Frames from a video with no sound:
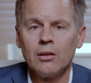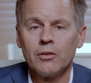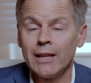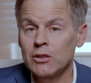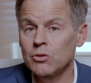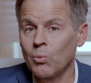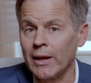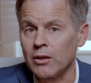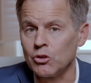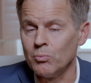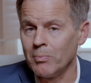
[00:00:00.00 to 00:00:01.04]
The next way
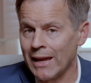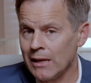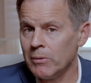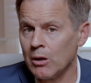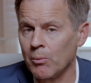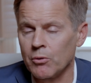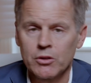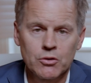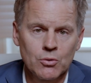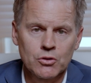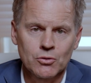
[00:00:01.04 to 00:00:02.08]
you may be able to
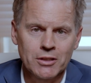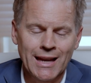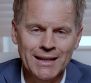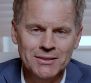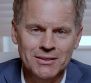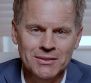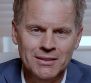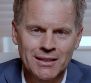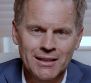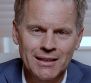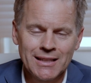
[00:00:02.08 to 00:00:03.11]
reduce your taxes
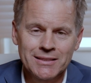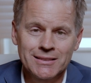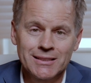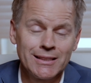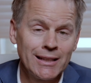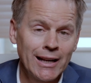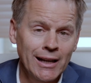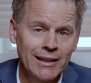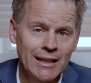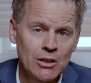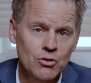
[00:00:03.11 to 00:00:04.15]
is to deduct
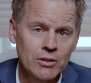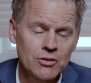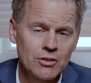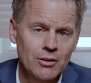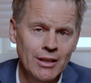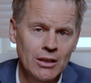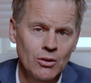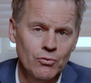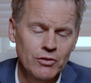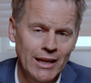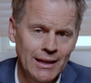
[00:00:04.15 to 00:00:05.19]
interest that
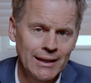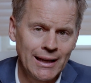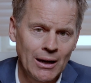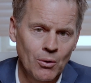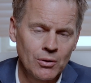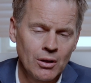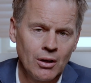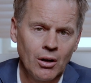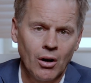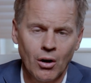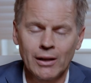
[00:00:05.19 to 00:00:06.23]
you've taken out
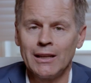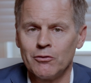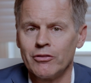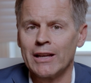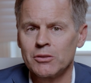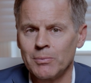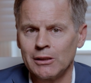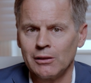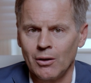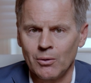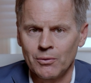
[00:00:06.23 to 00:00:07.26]
on investment
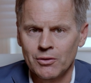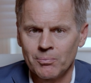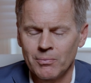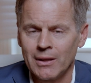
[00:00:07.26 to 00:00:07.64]
loans.